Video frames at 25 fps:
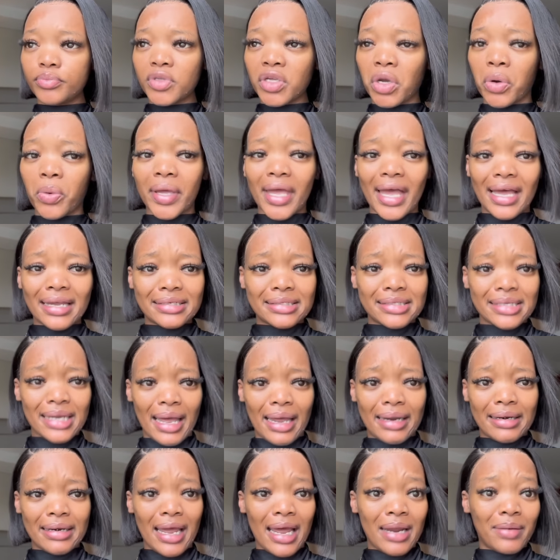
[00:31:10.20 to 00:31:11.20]
We are
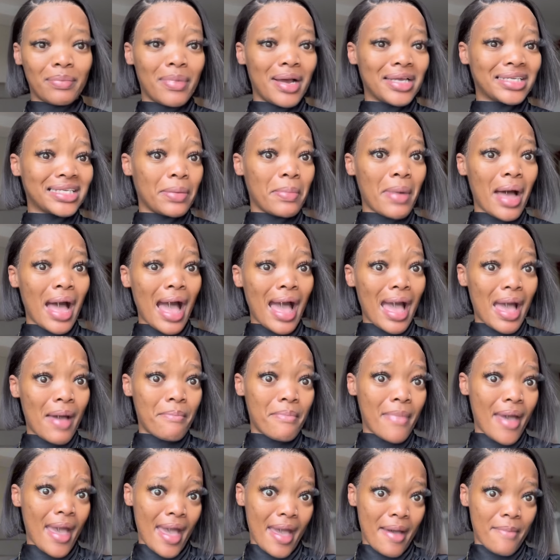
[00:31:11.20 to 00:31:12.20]
done. And buzz about
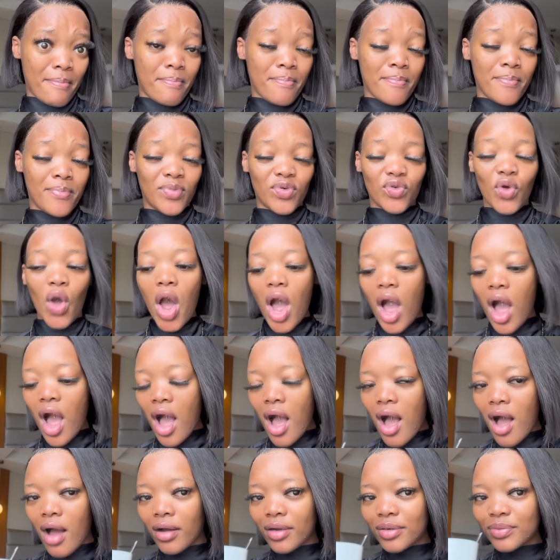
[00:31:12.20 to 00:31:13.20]
MM.
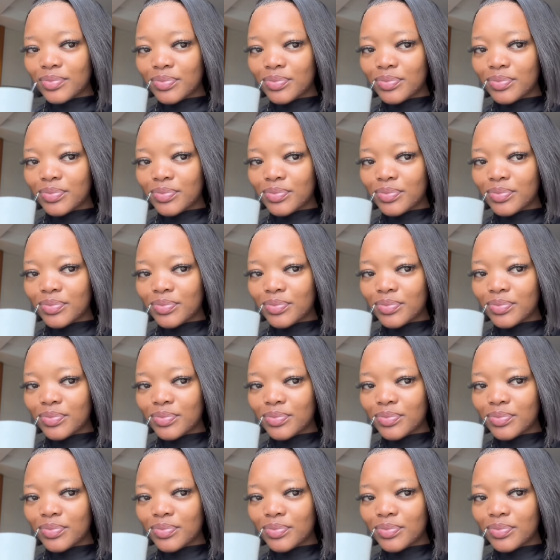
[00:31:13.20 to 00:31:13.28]
Yeah!